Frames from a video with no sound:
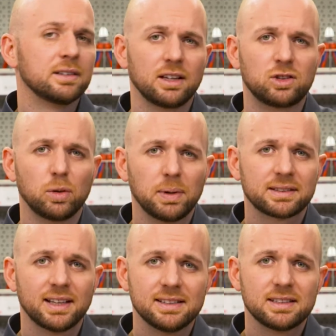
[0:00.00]
The
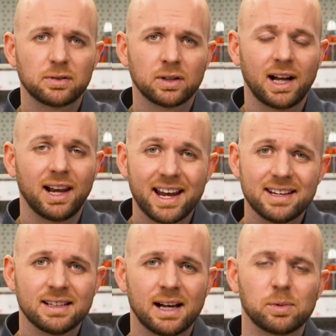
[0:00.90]
TubiX holds on to the
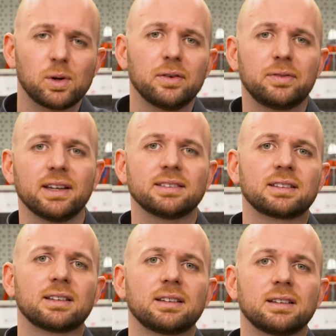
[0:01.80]
pipe on its own.